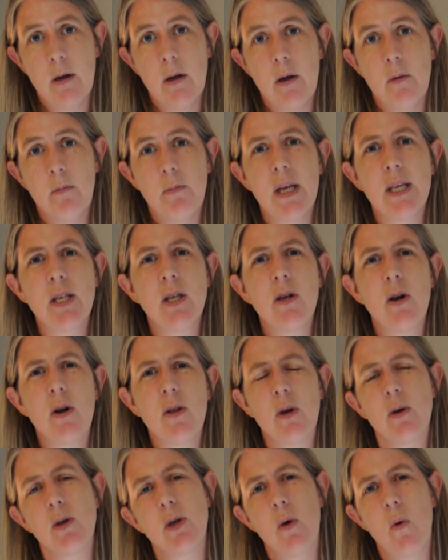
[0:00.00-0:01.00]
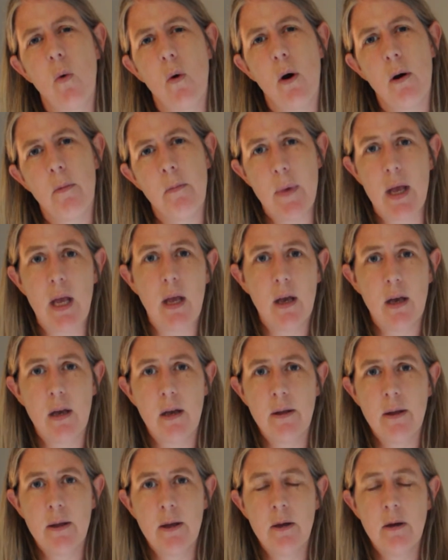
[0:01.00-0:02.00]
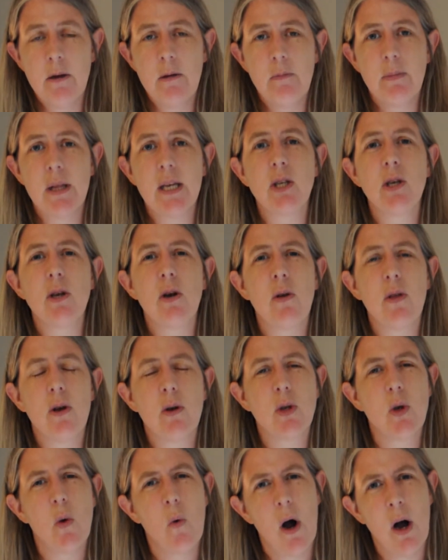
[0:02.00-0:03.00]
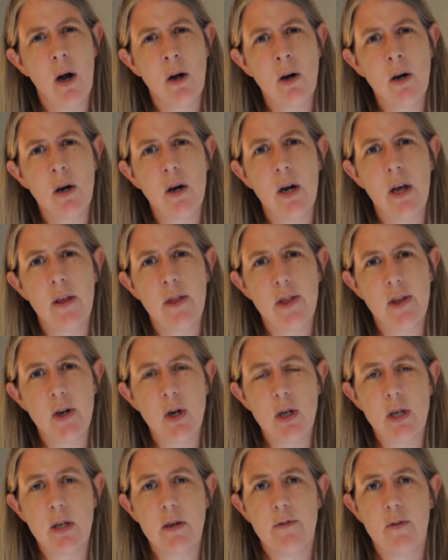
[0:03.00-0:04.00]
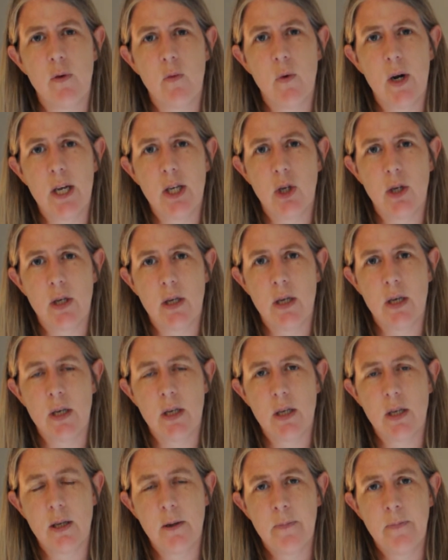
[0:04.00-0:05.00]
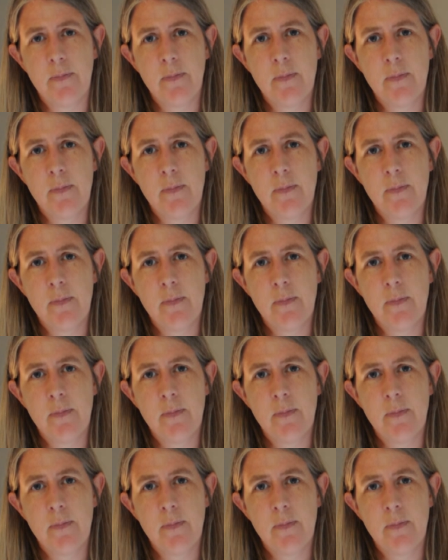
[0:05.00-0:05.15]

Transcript: Blessed are those who are meek. Blessed are those who hunger and thirst for righteousness.